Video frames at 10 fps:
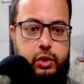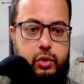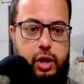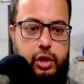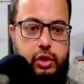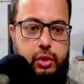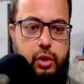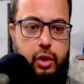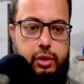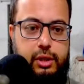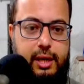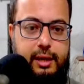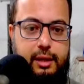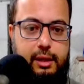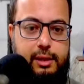to talk show host
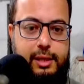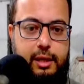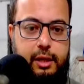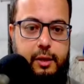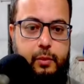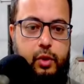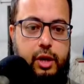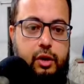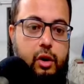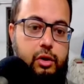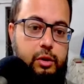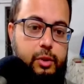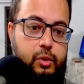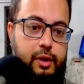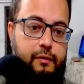Tucker Carlson, reported on October
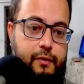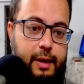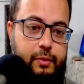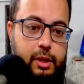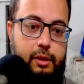25th